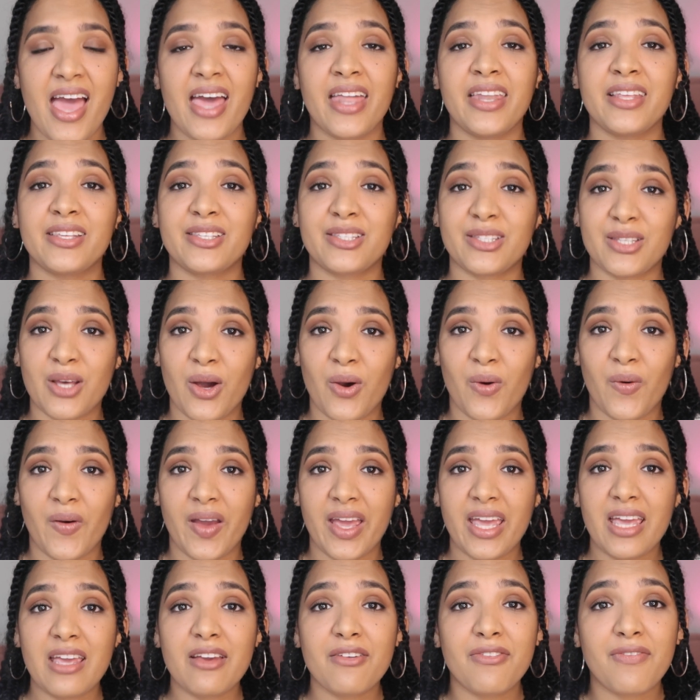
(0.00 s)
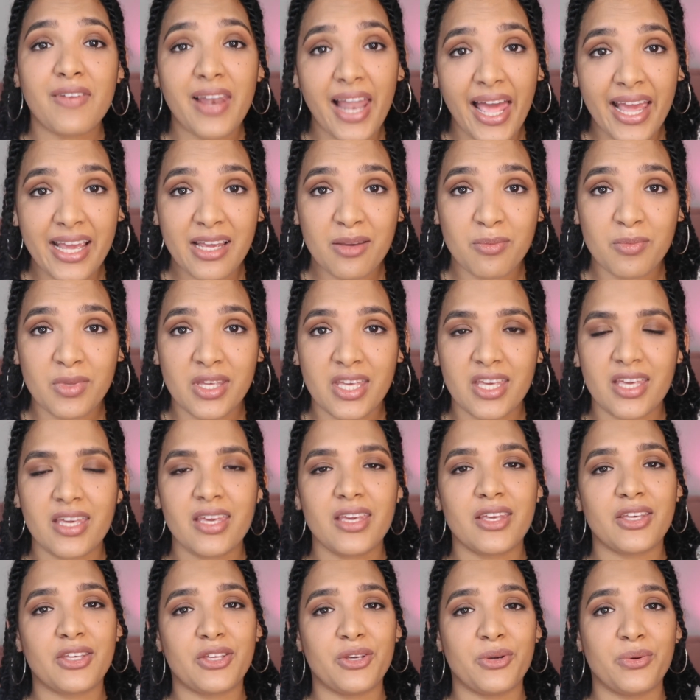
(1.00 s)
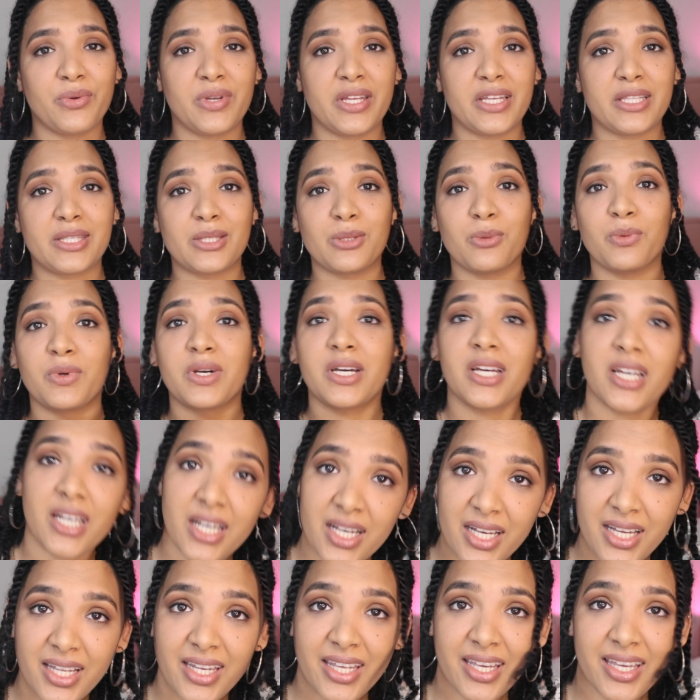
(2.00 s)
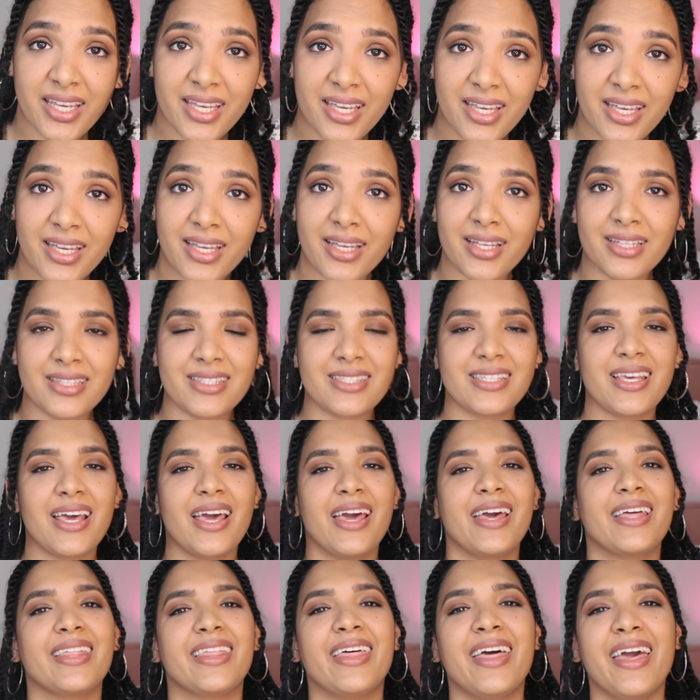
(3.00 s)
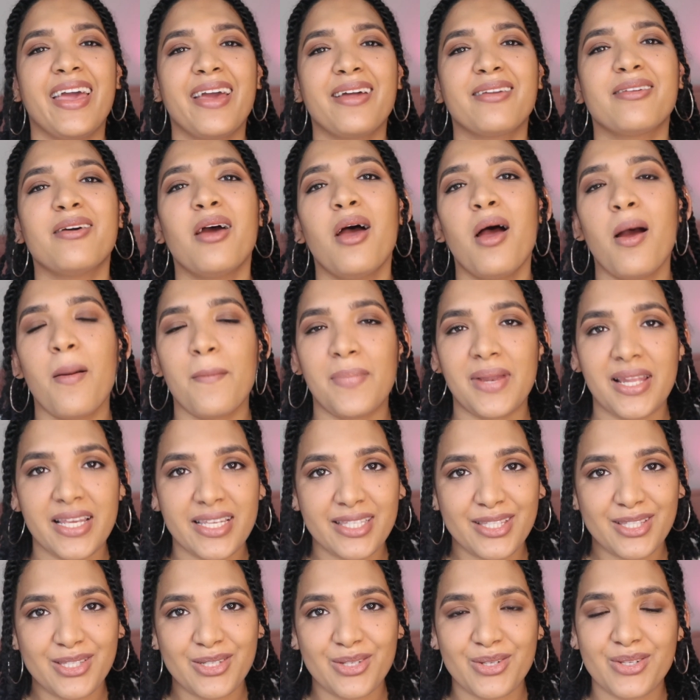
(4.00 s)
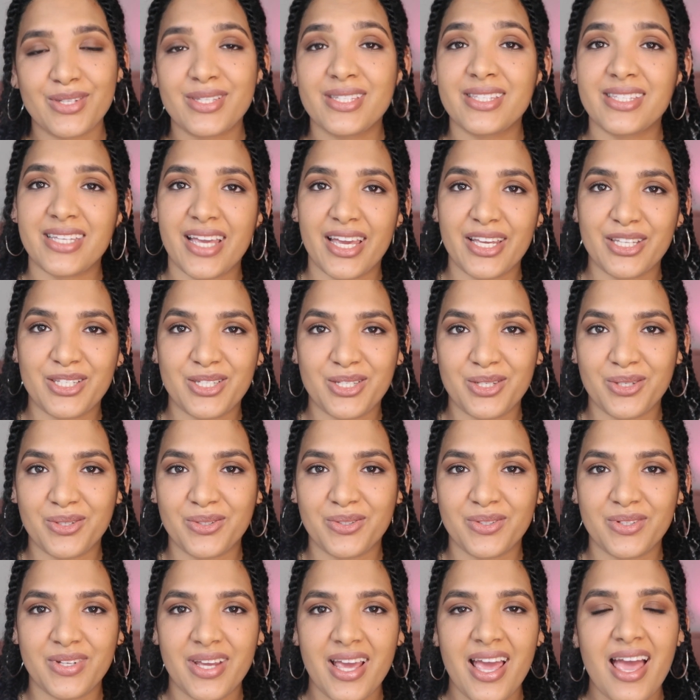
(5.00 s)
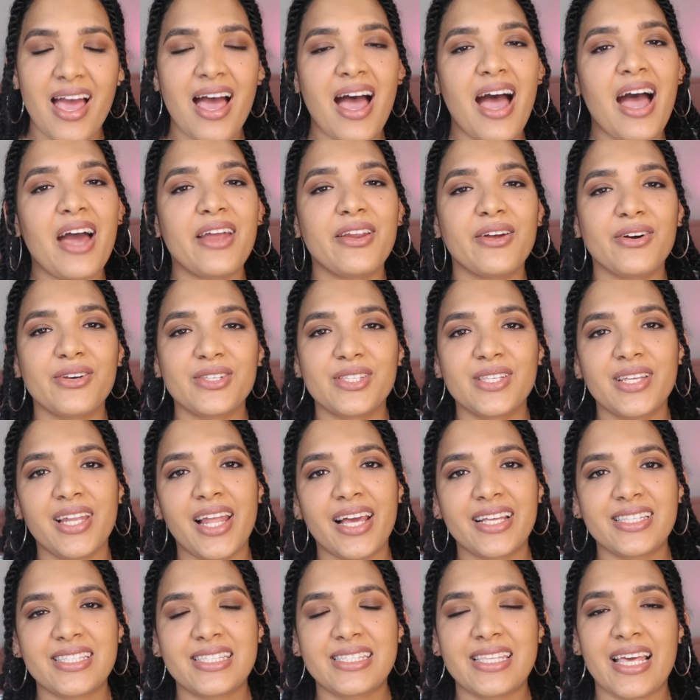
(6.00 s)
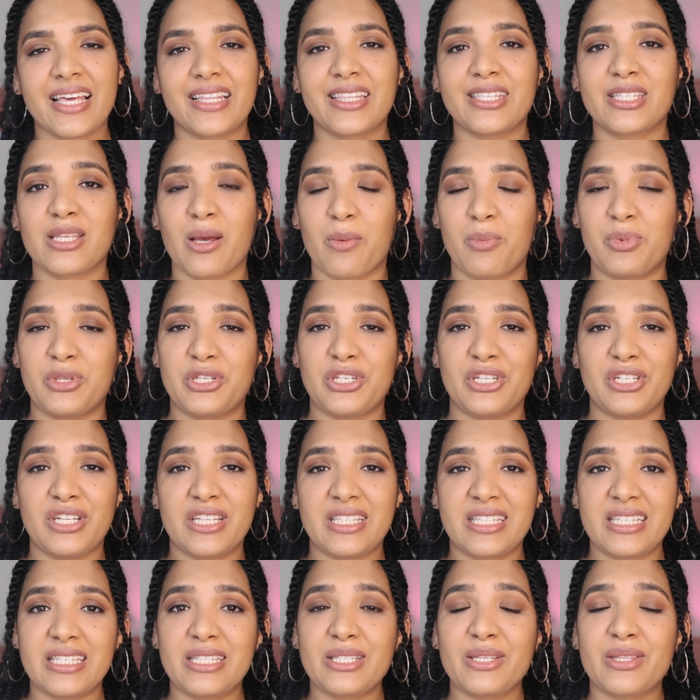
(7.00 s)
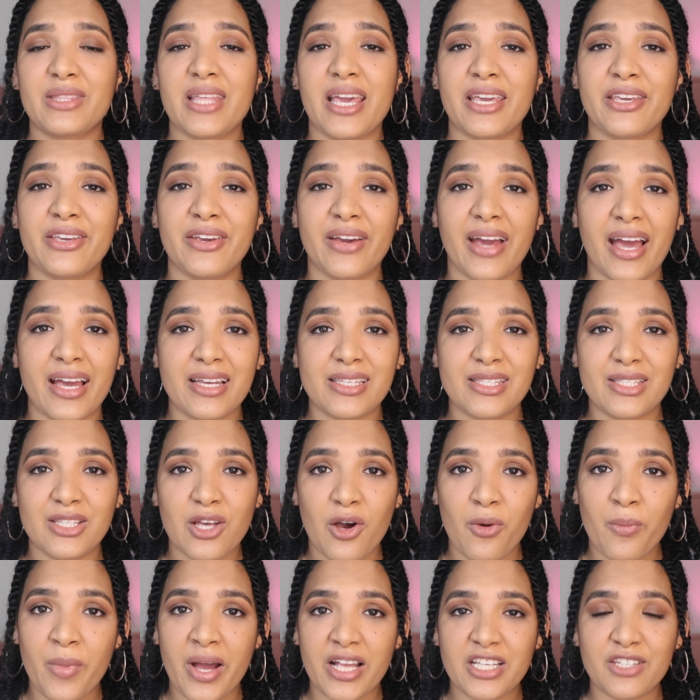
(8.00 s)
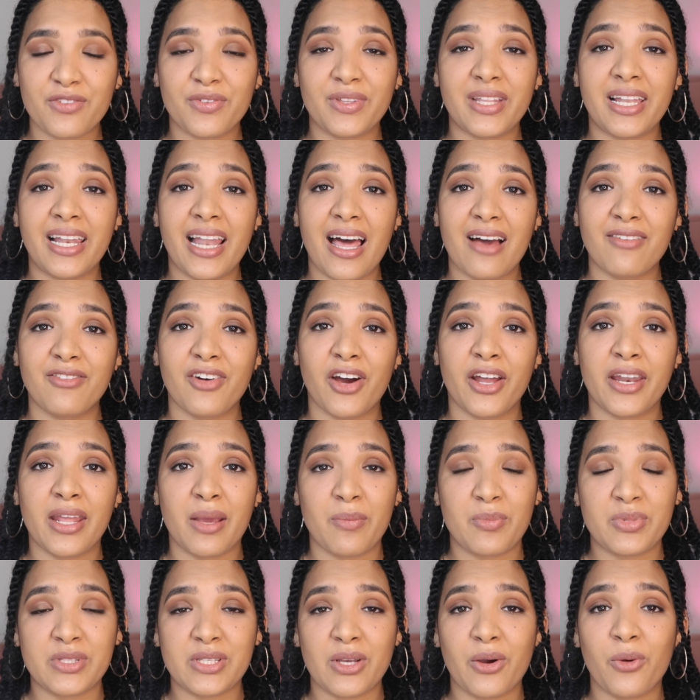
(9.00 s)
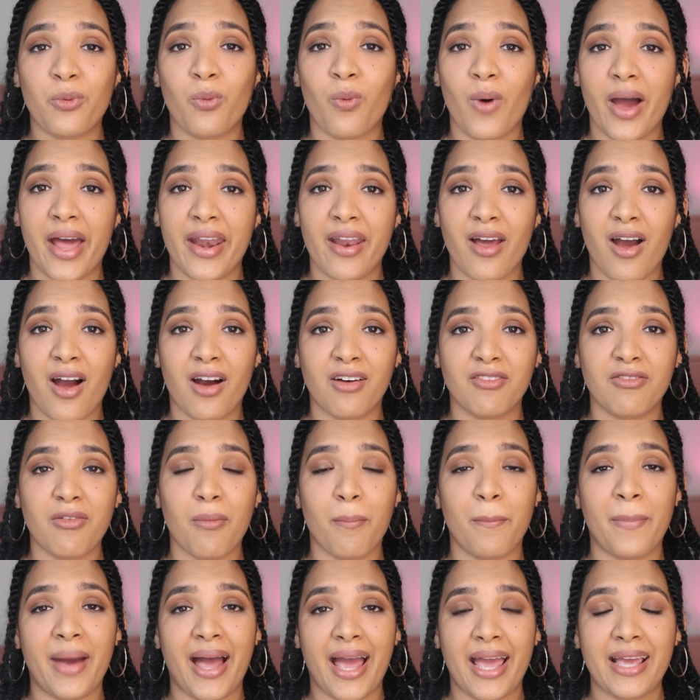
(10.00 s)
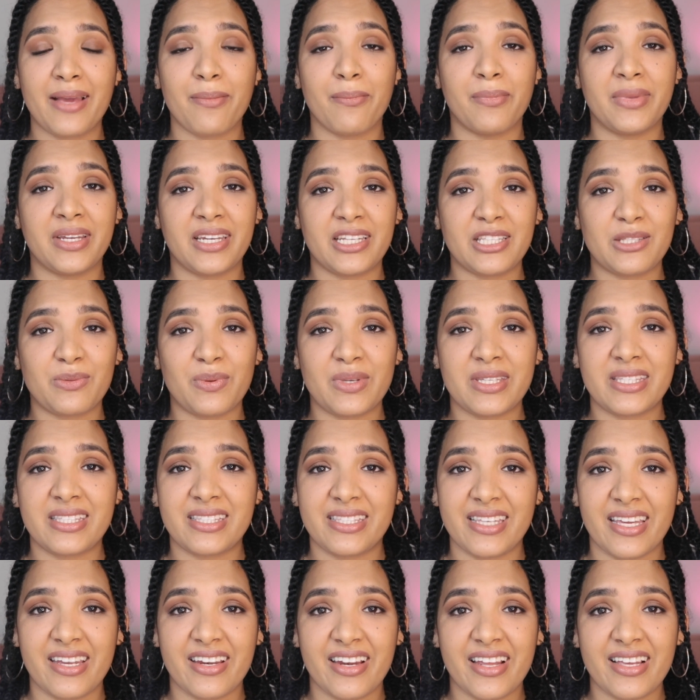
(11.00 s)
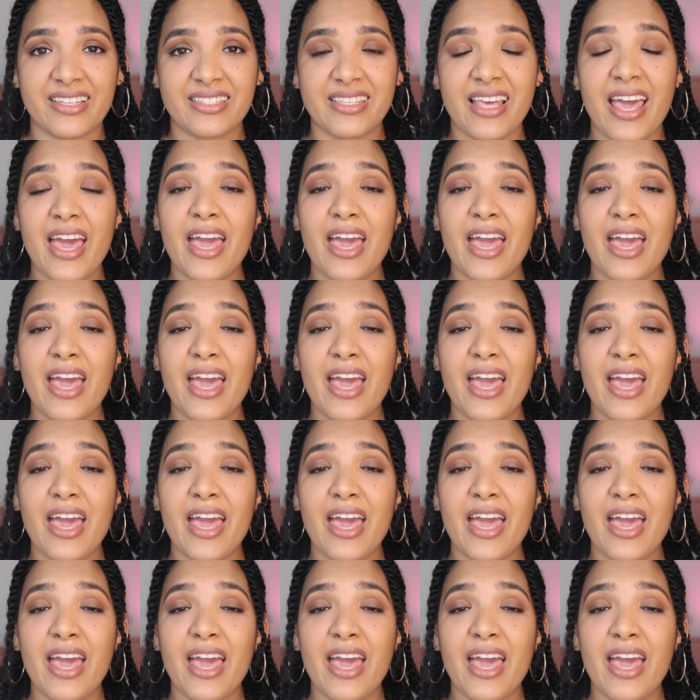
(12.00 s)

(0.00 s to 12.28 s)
So if, like me, you need to cut it, then please do stay tuned. I'd also like to take this opportunity to thank you guys so much for the love on episode 1 of my mini twist series.